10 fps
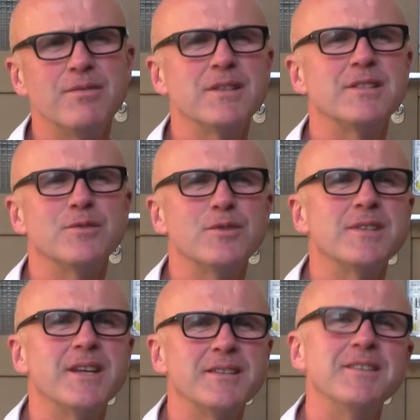Festival
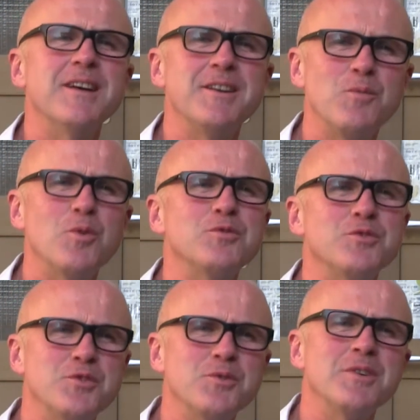said, did I want
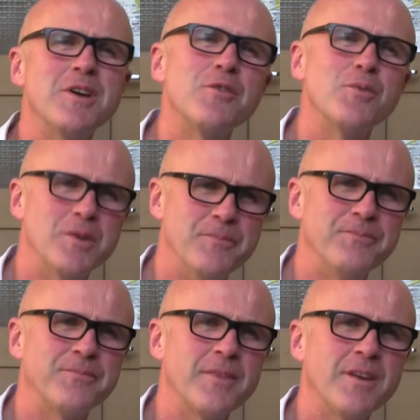to do another one?
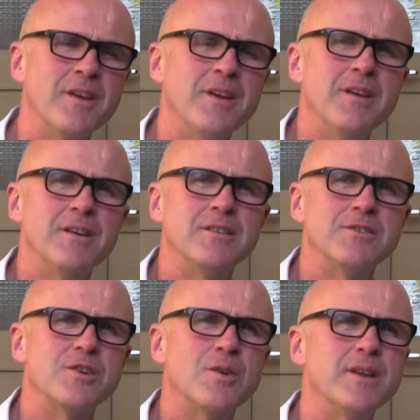
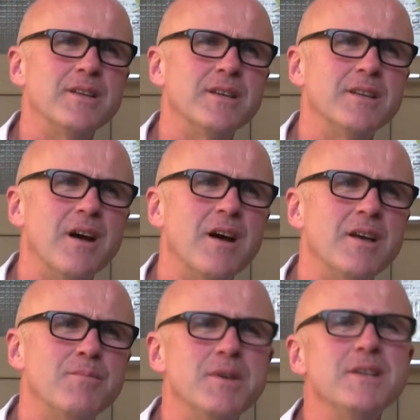And so I did
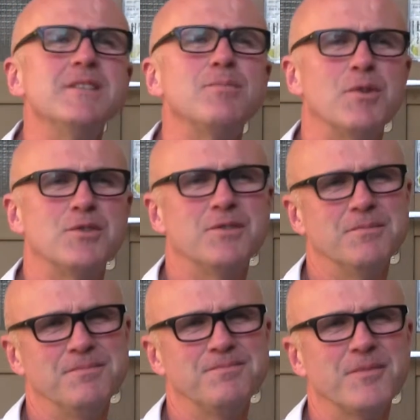I, Peas
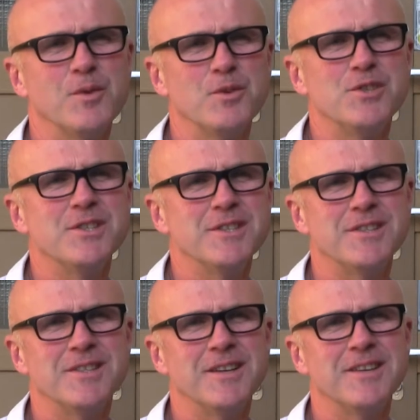Blossom, which
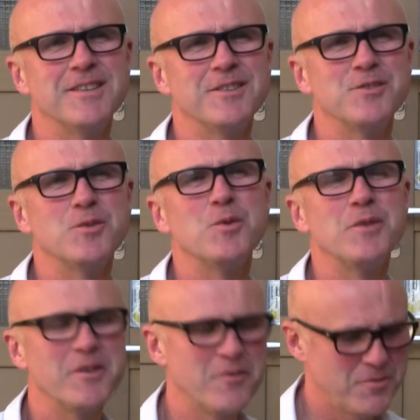is the
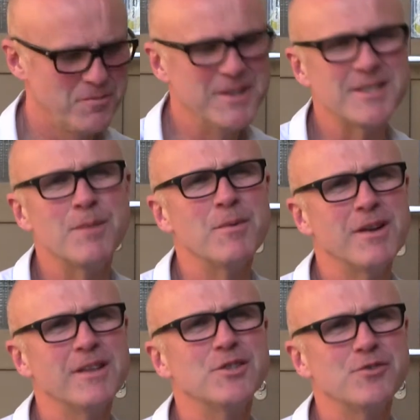story of Midsummer
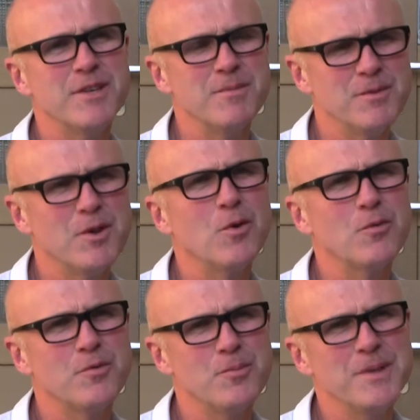Night's Dream
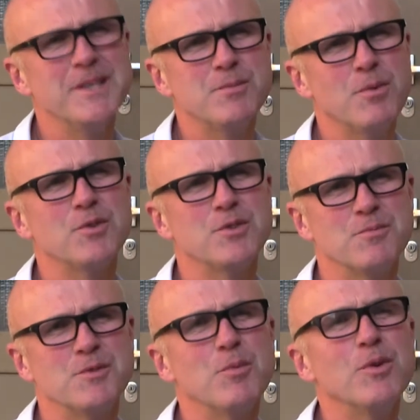told from Peas
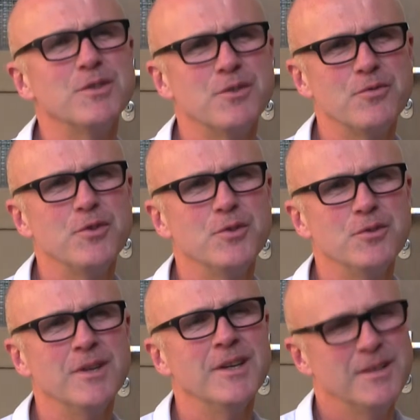Blossom's point of view.
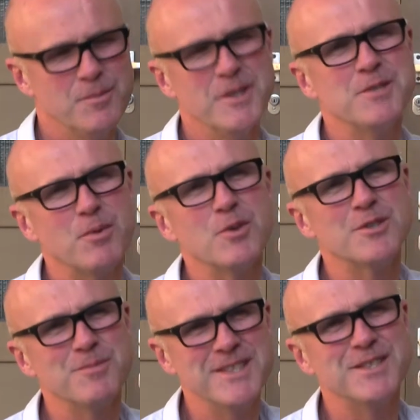Peas
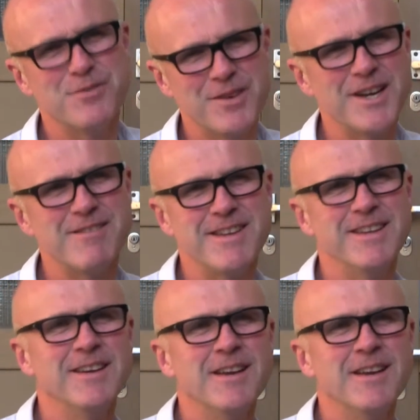Blossom is a fairy.